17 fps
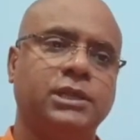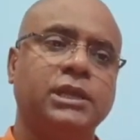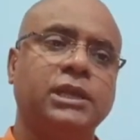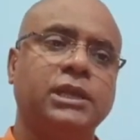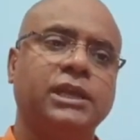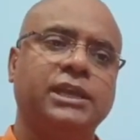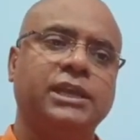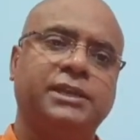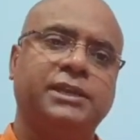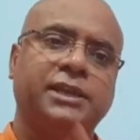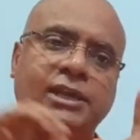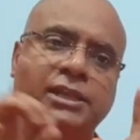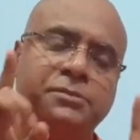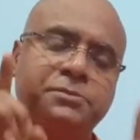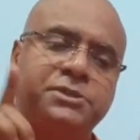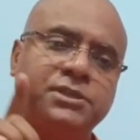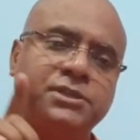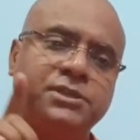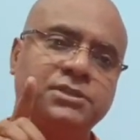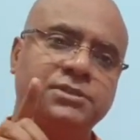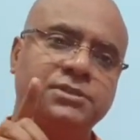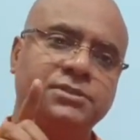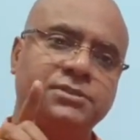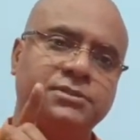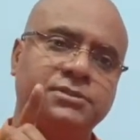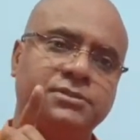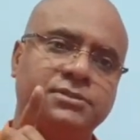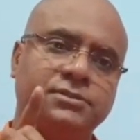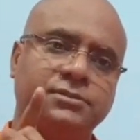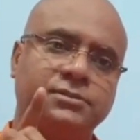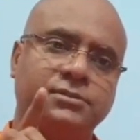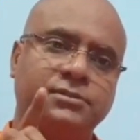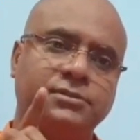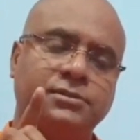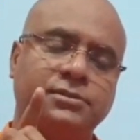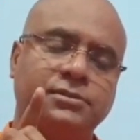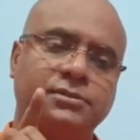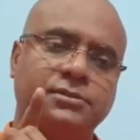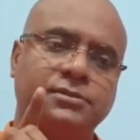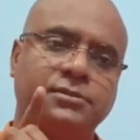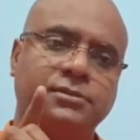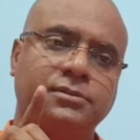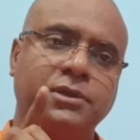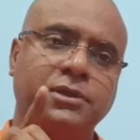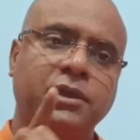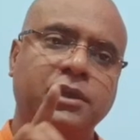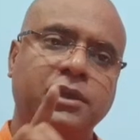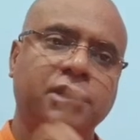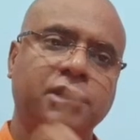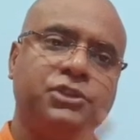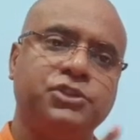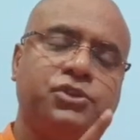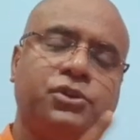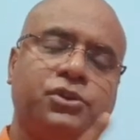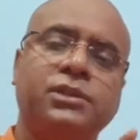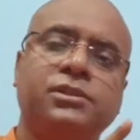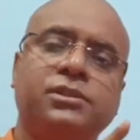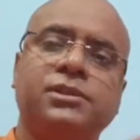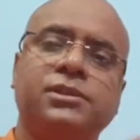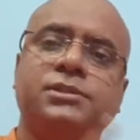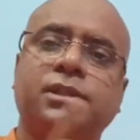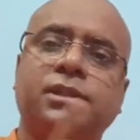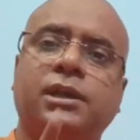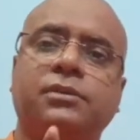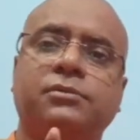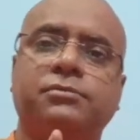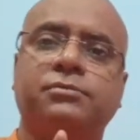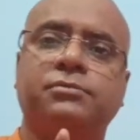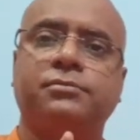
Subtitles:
It helps us enjoying this life.